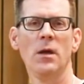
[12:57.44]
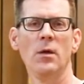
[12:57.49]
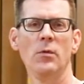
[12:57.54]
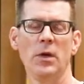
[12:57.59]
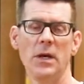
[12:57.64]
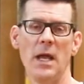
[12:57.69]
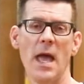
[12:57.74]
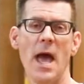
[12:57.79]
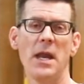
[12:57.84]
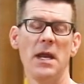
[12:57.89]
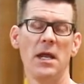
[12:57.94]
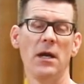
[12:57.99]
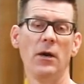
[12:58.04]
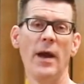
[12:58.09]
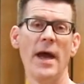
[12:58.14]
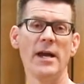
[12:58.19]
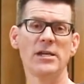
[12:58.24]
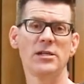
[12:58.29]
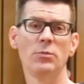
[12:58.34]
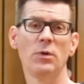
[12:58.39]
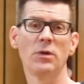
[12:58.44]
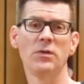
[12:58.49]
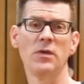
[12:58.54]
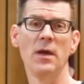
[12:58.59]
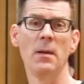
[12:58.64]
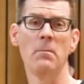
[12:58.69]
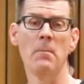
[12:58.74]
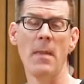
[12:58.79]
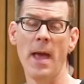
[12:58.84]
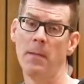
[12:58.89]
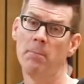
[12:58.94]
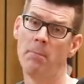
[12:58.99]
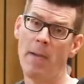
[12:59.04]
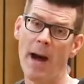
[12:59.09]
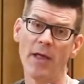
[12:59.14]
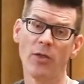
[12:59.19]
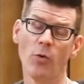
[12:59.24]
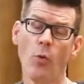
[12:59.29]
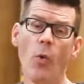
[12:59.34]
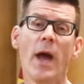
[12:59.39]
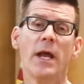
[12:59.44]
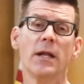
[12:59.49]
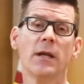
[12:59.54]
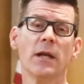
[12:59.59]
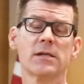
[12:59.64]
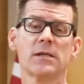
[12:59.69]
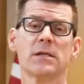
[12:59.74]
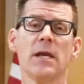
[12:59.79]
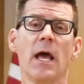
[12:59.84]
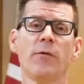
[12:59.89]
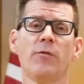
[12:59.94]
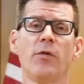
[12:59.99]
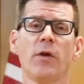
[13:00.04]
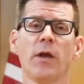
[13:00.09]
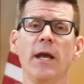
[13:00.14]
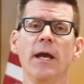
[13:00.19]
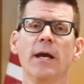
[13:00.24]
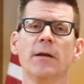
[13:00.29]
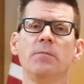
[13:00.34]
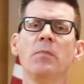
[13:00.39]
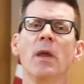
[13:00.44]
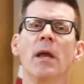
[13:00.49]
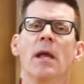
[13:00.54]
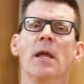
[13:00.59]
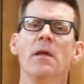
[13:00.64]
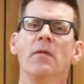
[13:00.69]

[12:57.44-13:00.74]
When He had interaction with them, and by the way, let's not forget